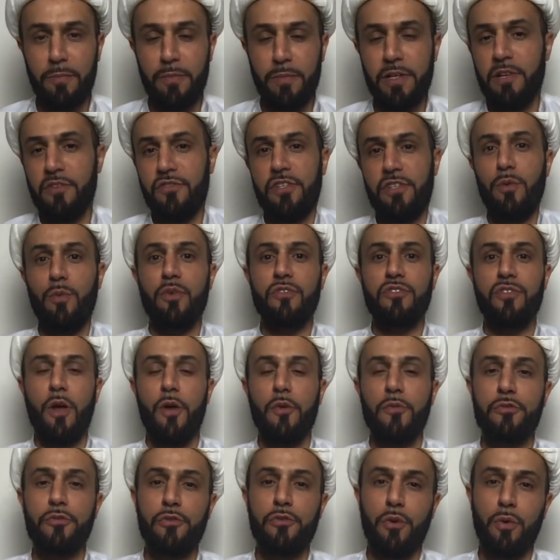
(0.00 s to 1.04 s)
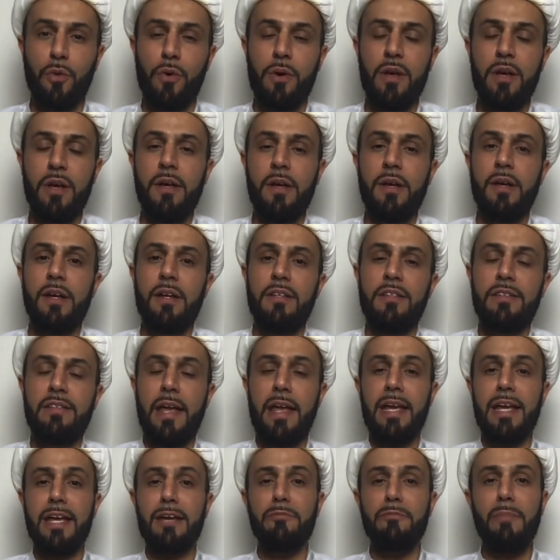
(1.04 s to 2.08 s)
Because he was also
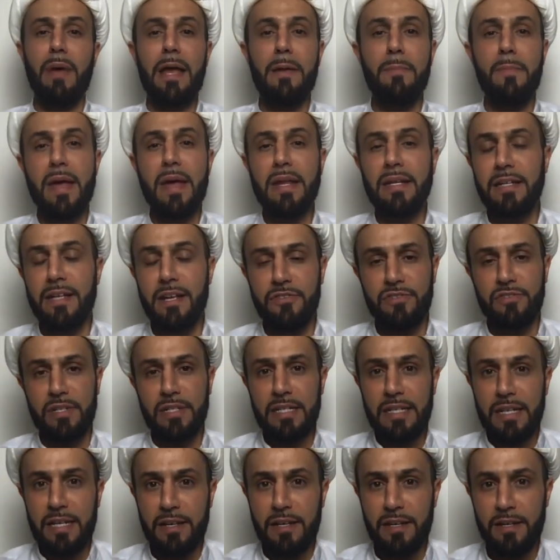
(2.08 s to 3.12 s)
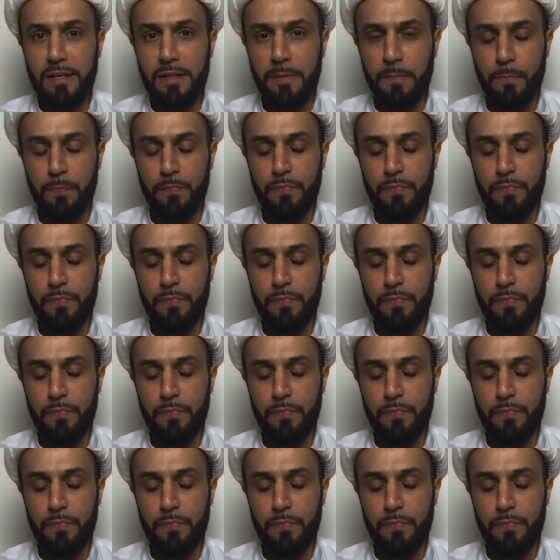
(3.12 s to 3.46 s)
taken by many as a deity.